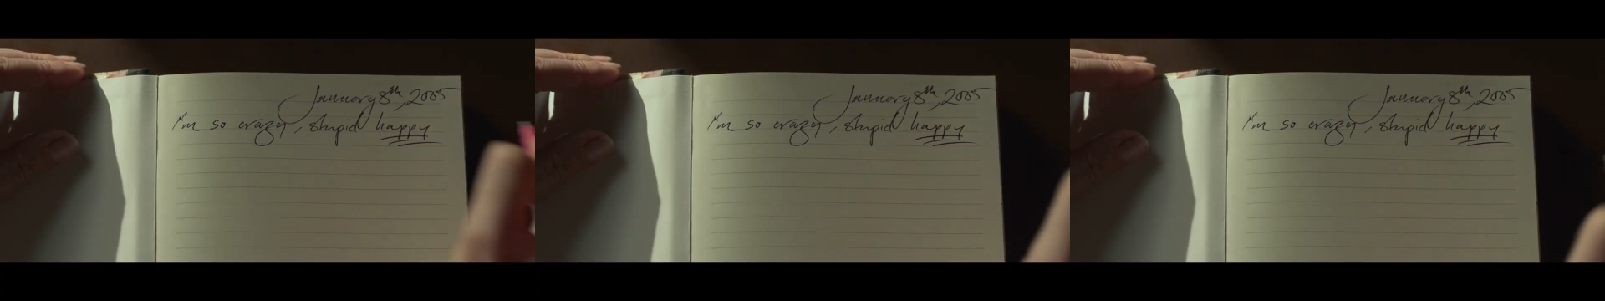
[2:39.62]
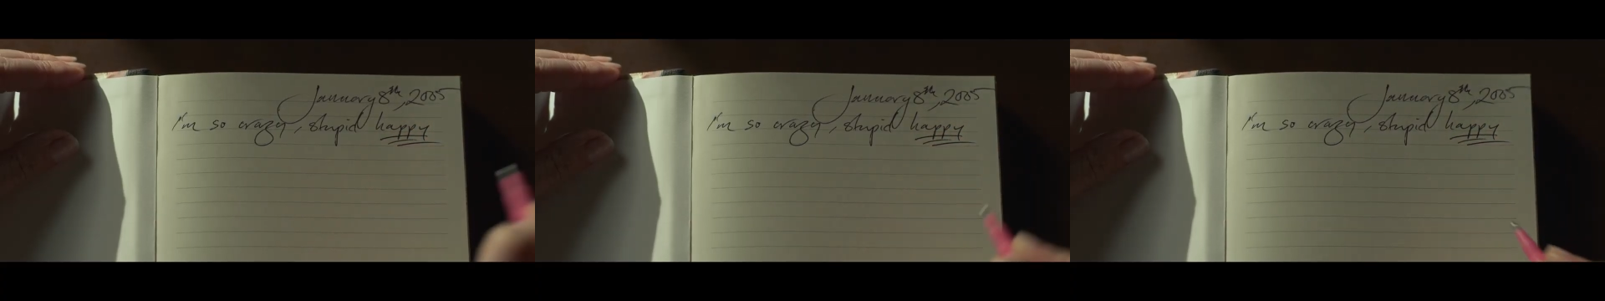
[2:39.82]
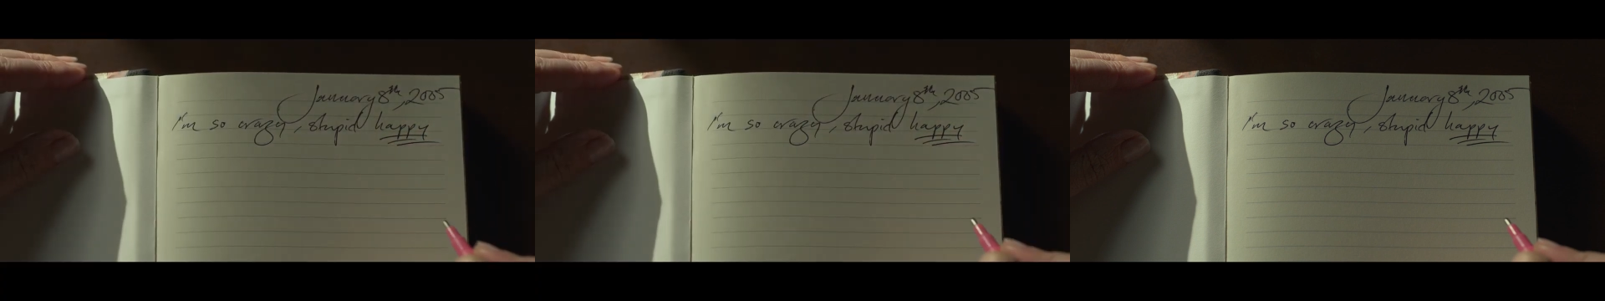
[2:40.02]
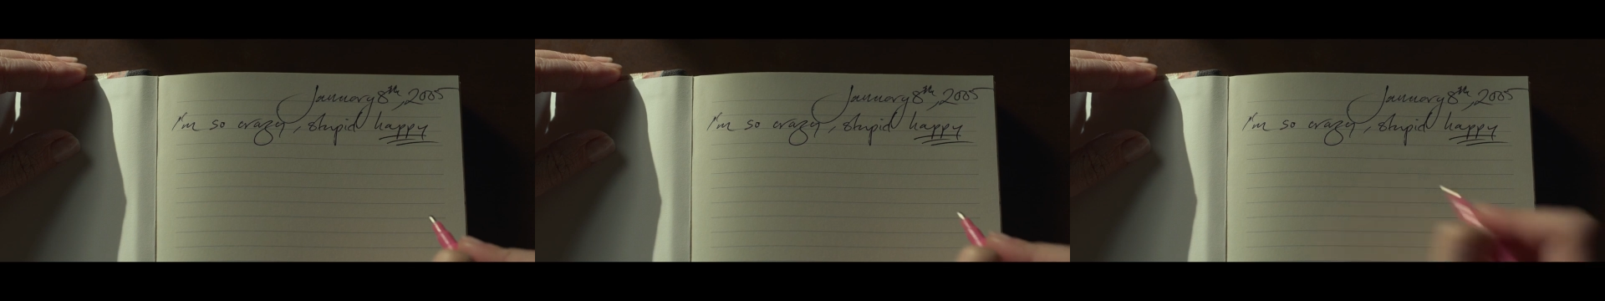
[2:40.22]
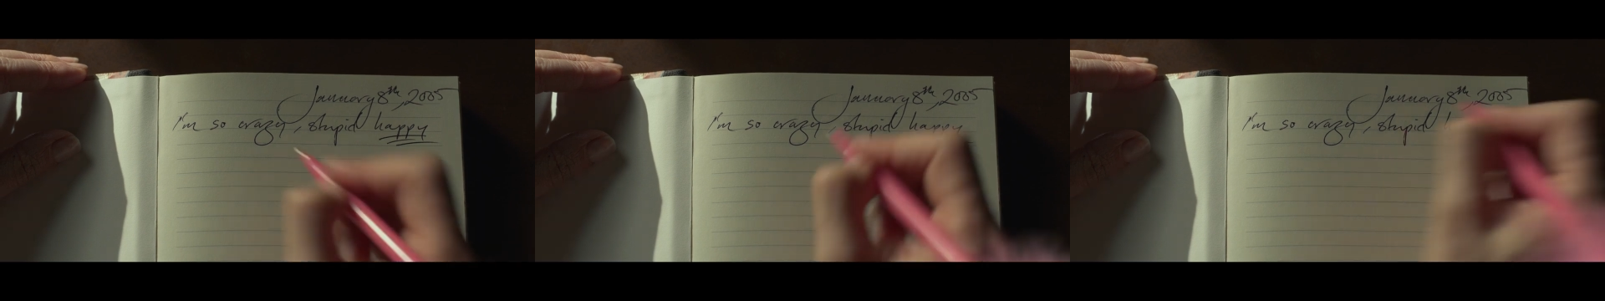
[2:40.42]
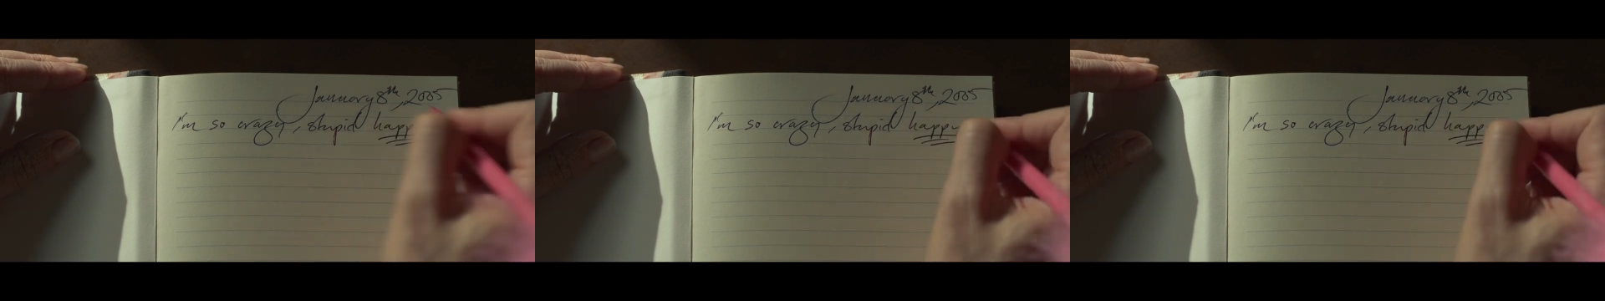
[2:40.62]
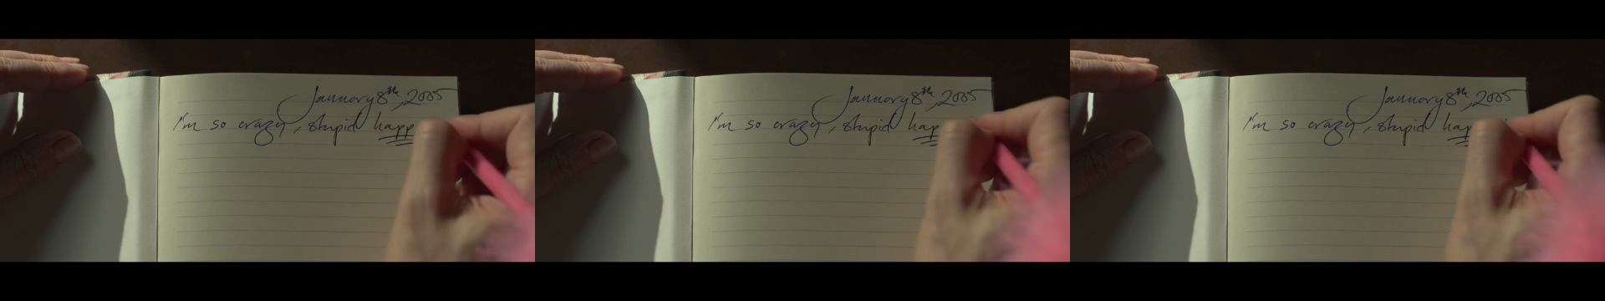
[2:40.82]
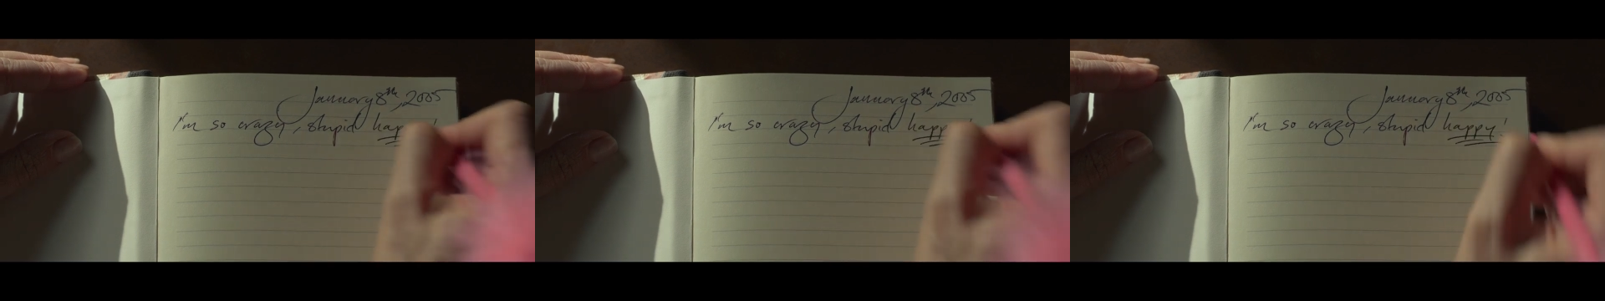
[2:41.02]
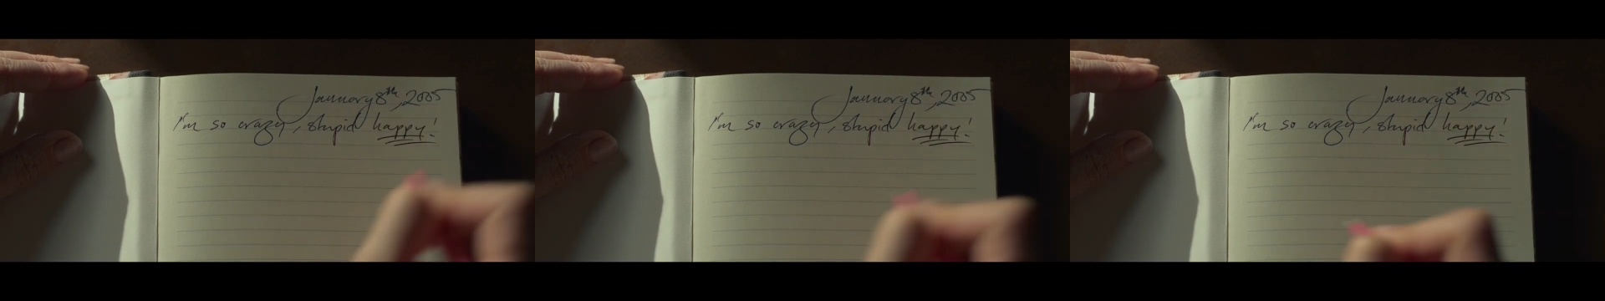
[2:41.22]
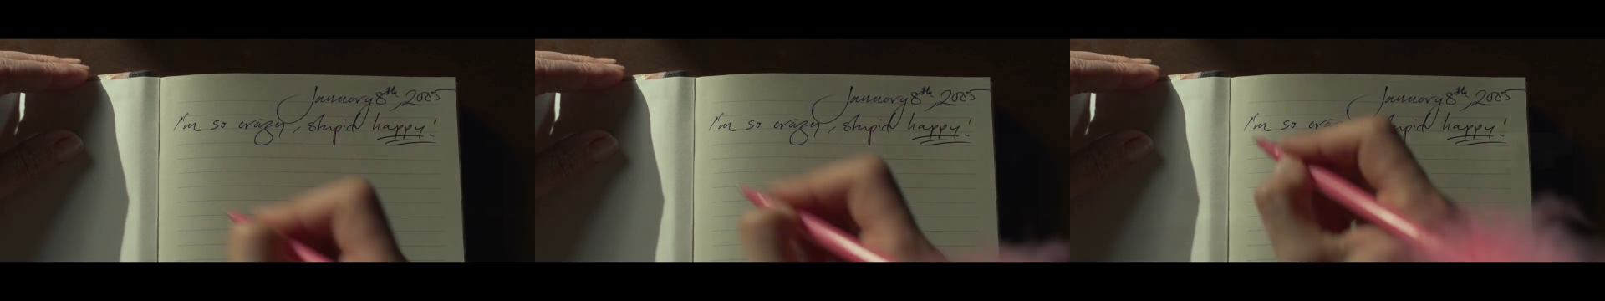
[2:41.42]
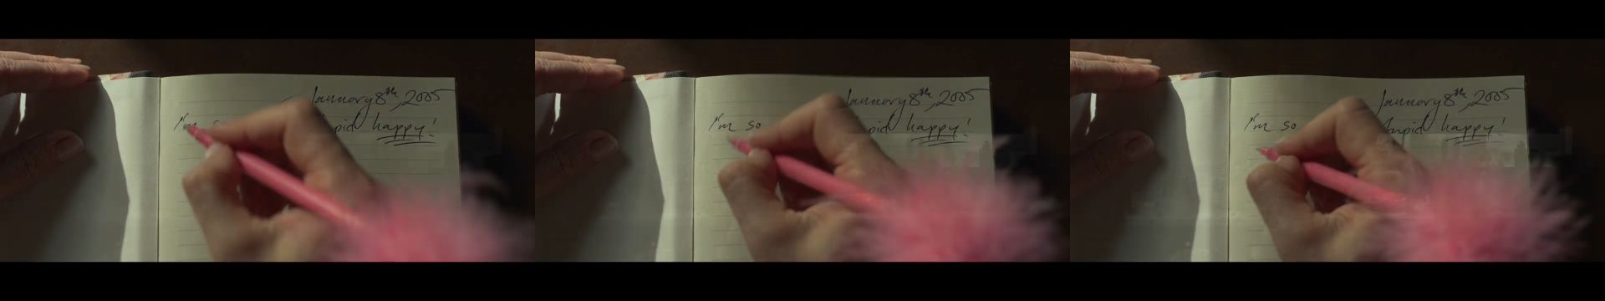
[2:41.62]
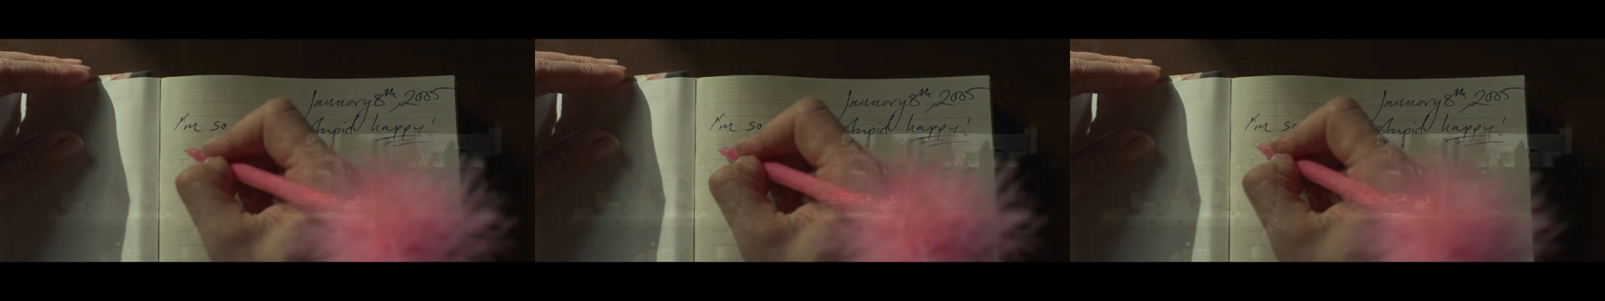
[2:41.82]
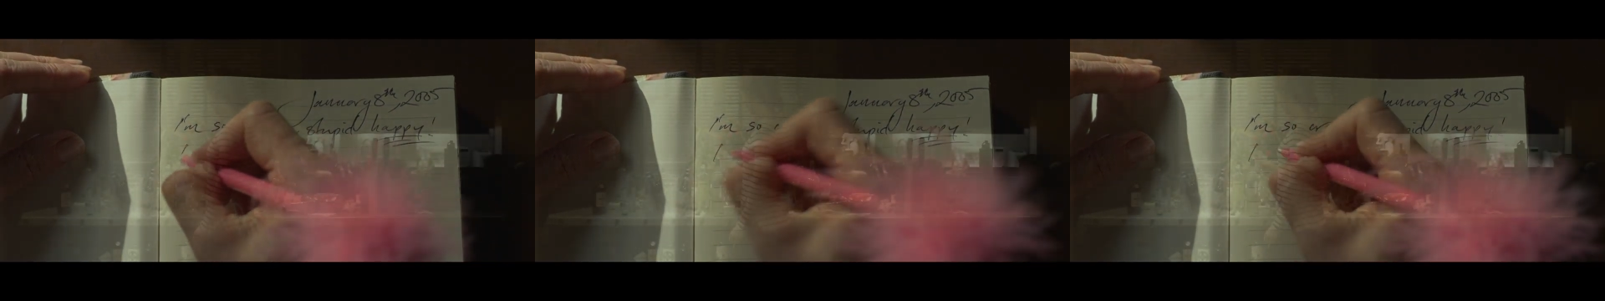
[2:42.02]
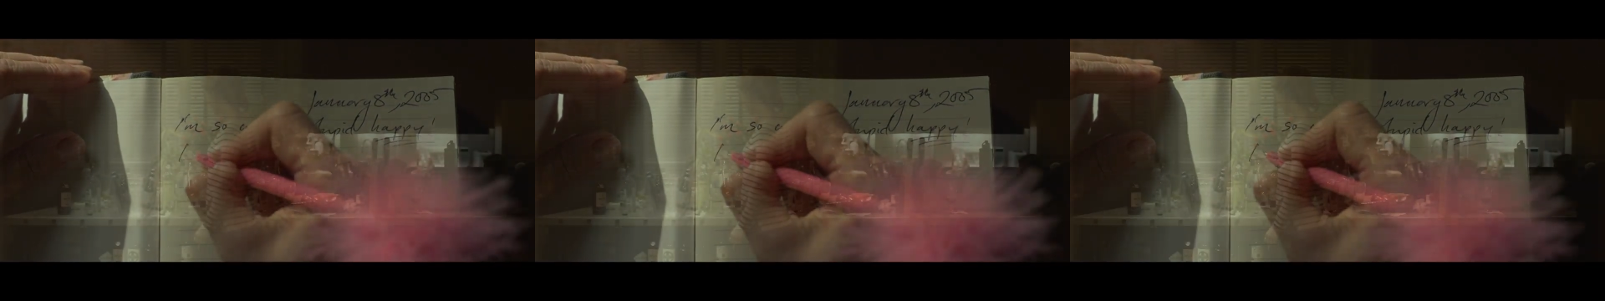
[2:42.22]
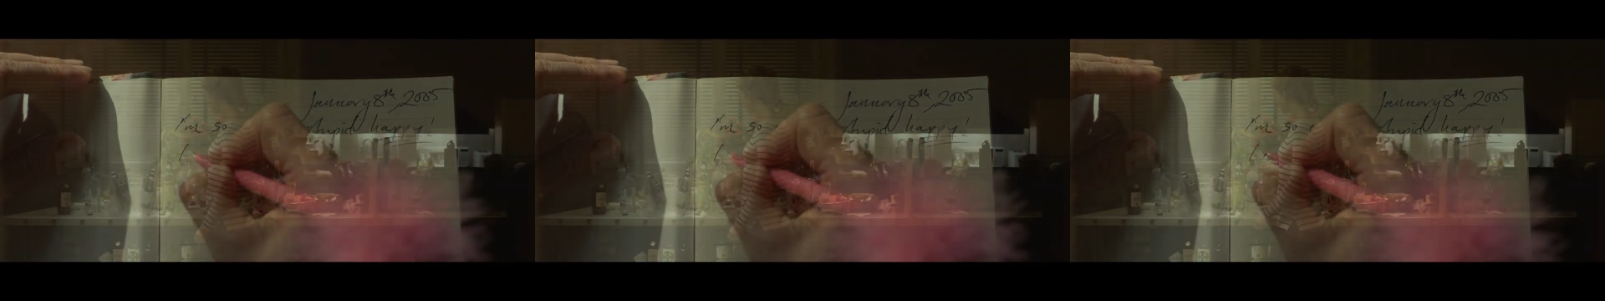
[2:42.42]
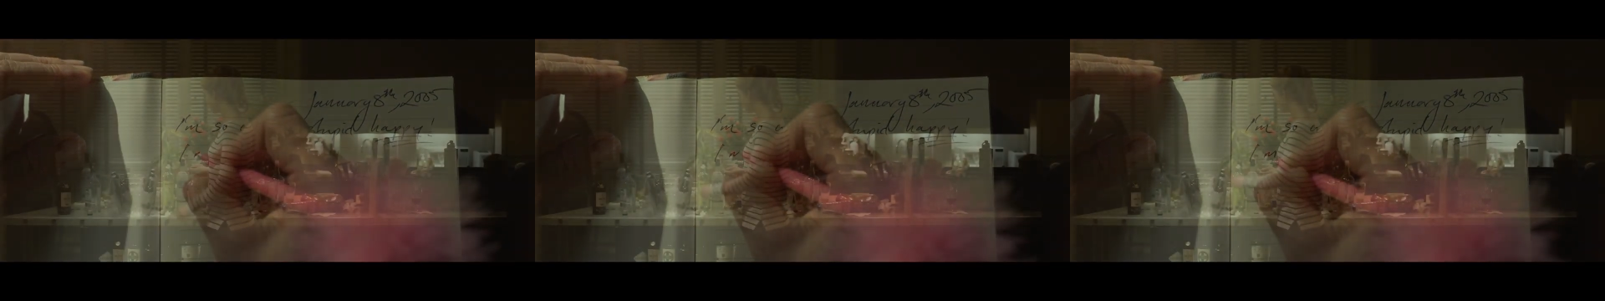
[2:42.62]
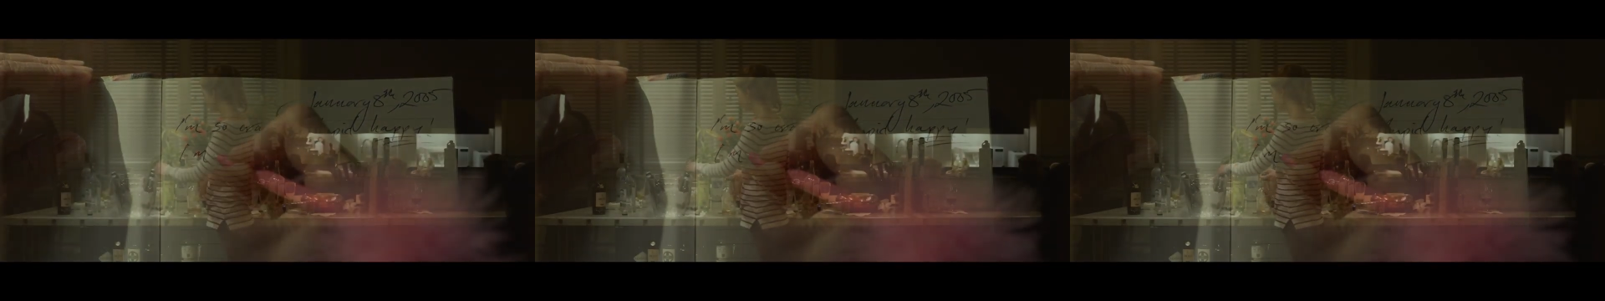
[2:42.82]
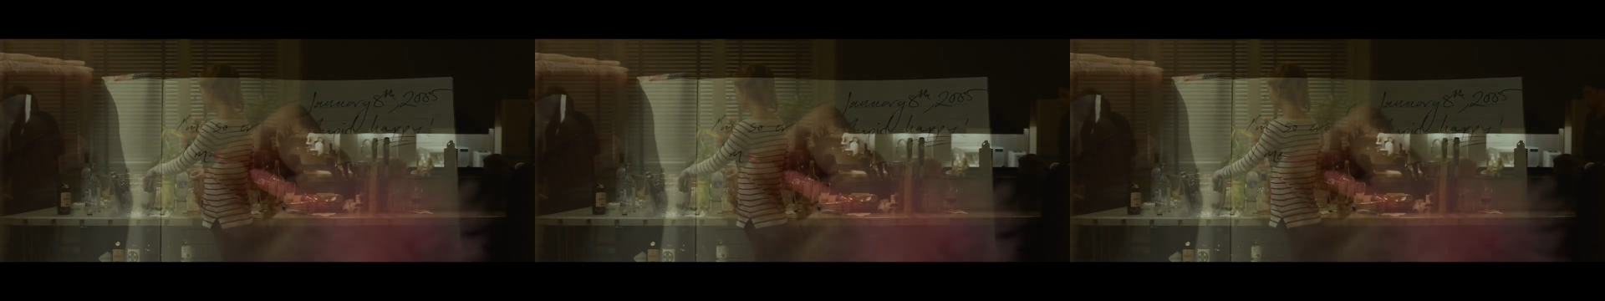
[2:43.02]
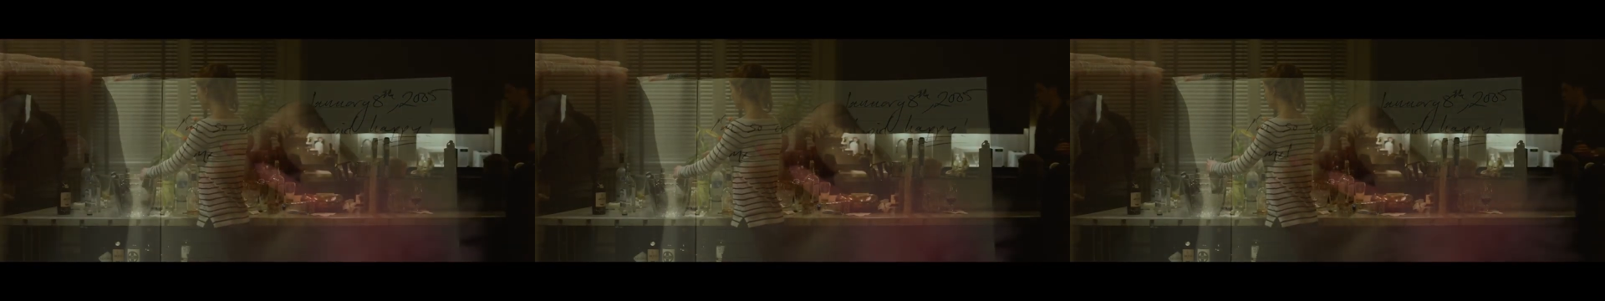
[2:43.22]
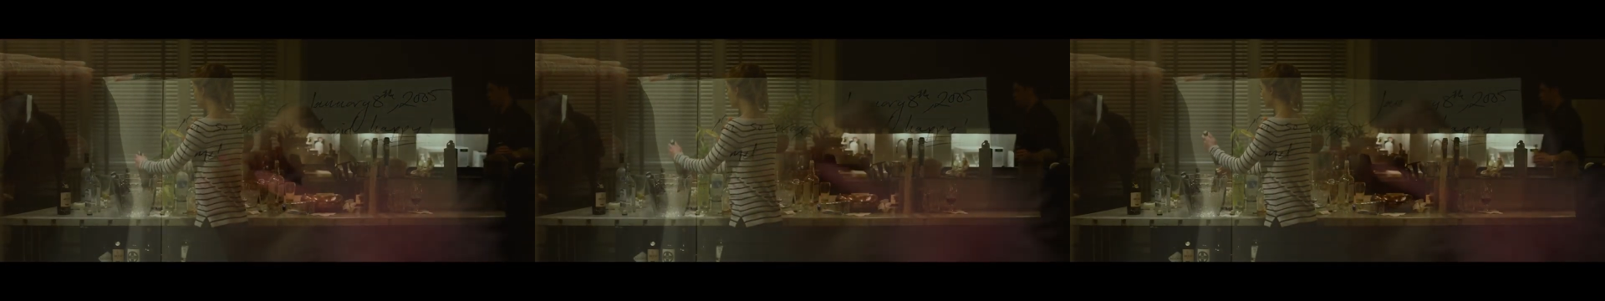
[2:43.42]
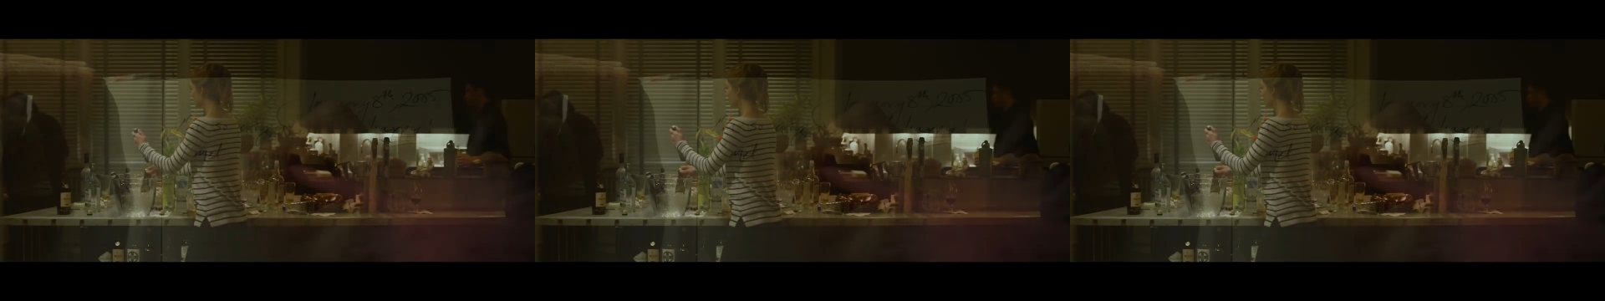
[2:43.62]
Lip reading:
Nobody's mouth can be seen.